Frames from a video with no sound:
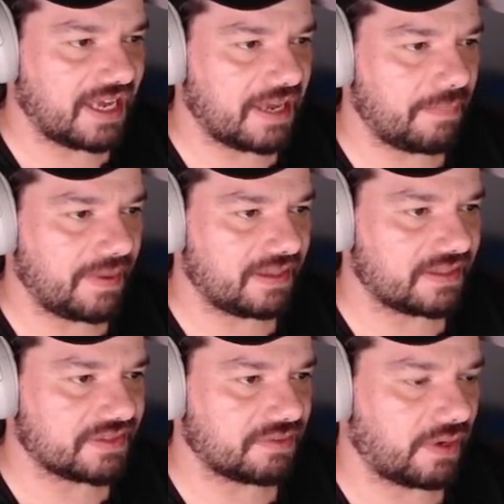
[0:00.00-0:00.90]
keeping
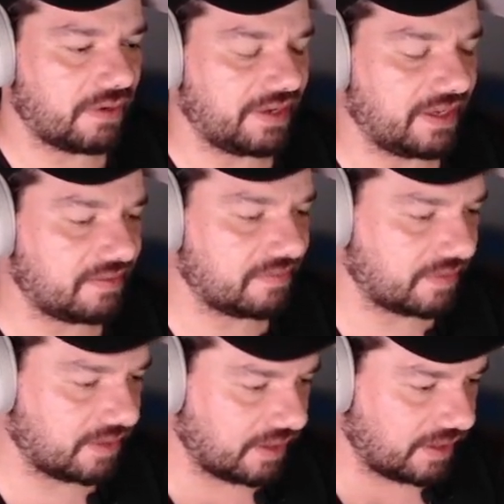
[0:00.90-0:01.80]
the
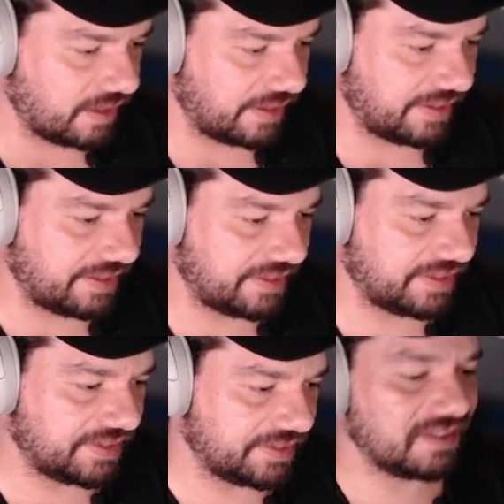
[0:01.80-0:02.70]
surroundings.
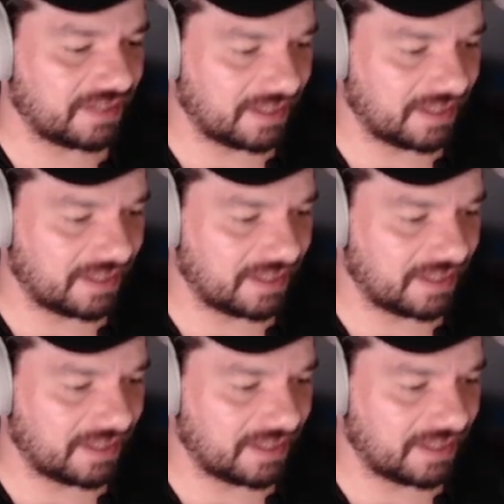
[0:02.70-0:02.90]
Uh,